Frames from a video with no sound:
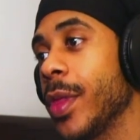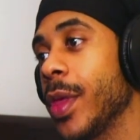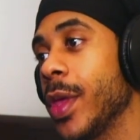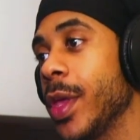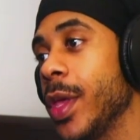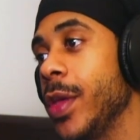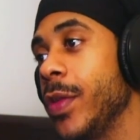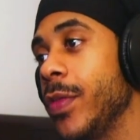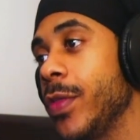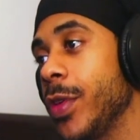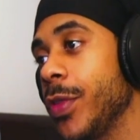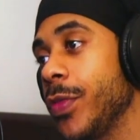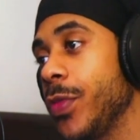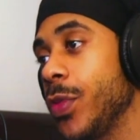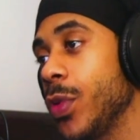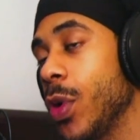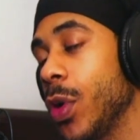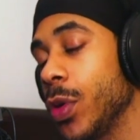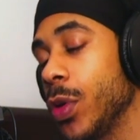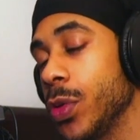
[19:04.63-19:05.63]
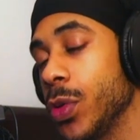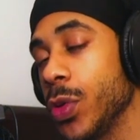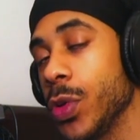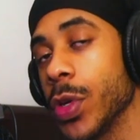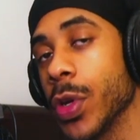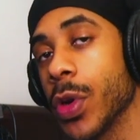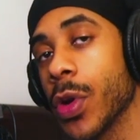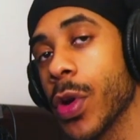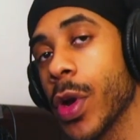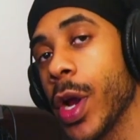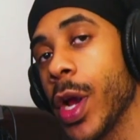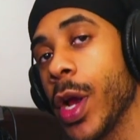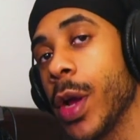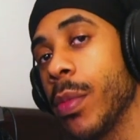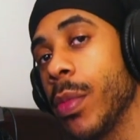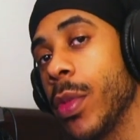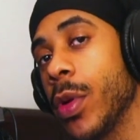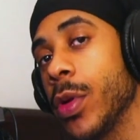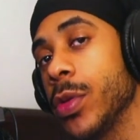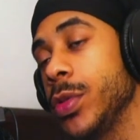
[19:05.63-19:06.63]
even if you gonna do the
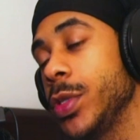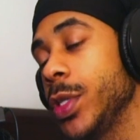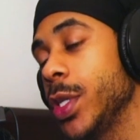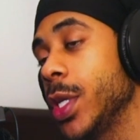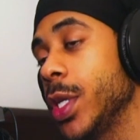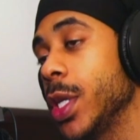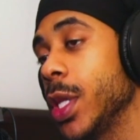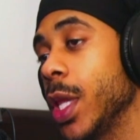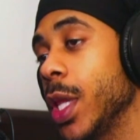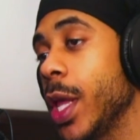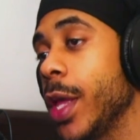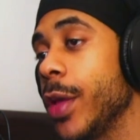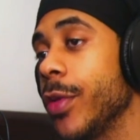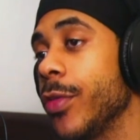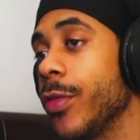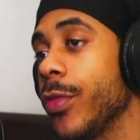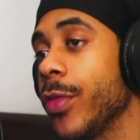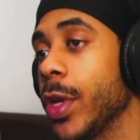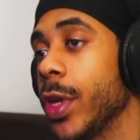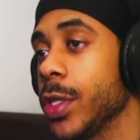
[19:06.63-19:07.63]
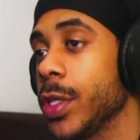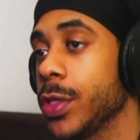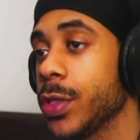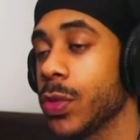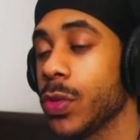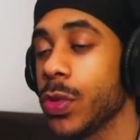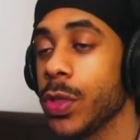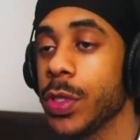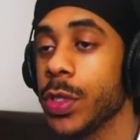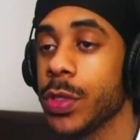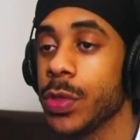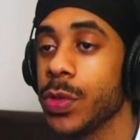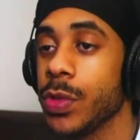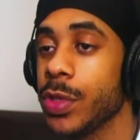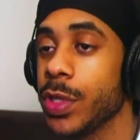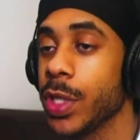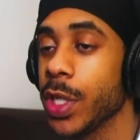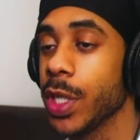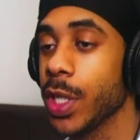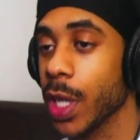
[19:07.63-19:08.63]
crime, bro, you should have left. As soon as you
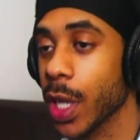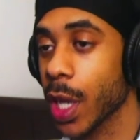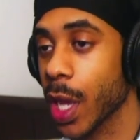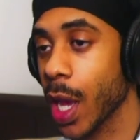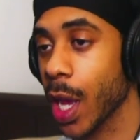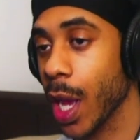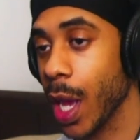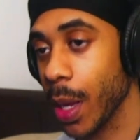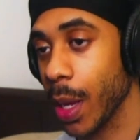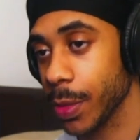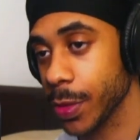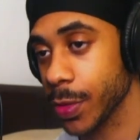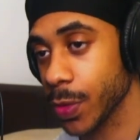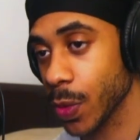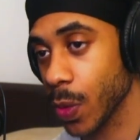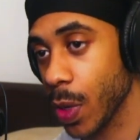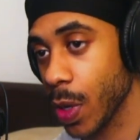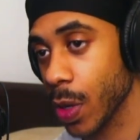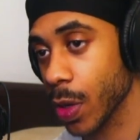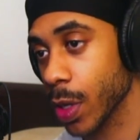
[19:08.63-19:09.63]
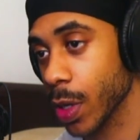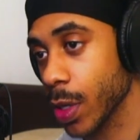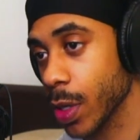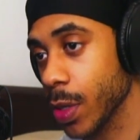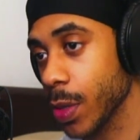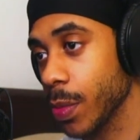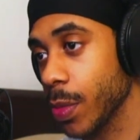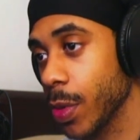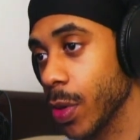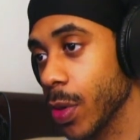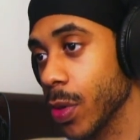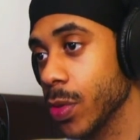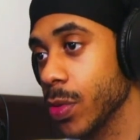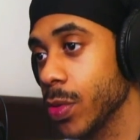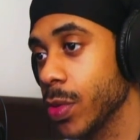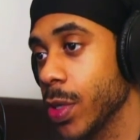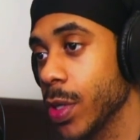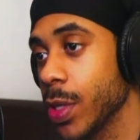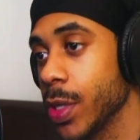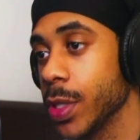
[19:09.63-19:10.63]
seen the cops walk up, bro, you
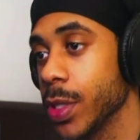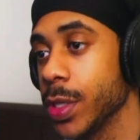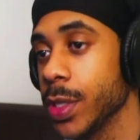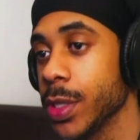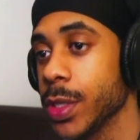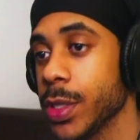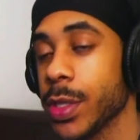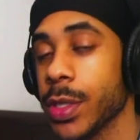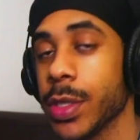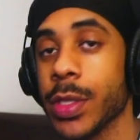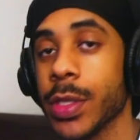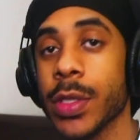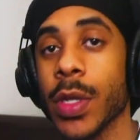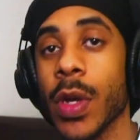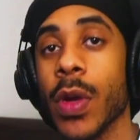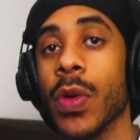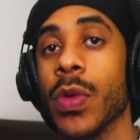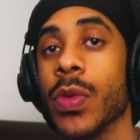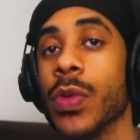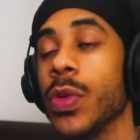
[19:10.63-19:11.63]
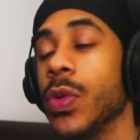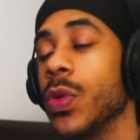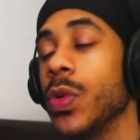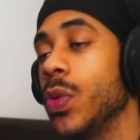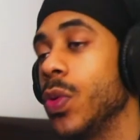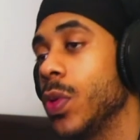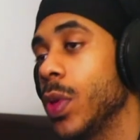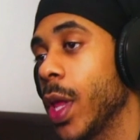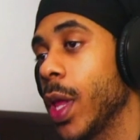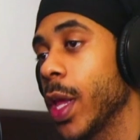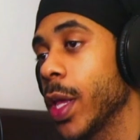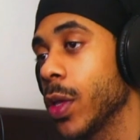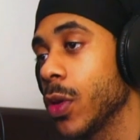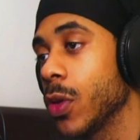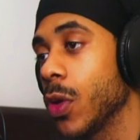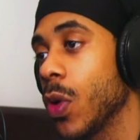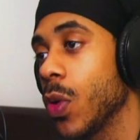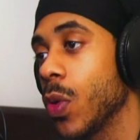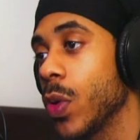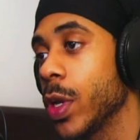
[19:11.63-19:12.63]
could have just told dude, like, you
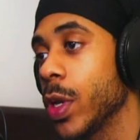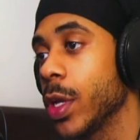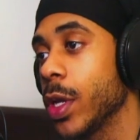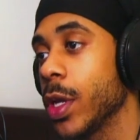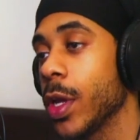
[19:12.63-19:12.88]
know what?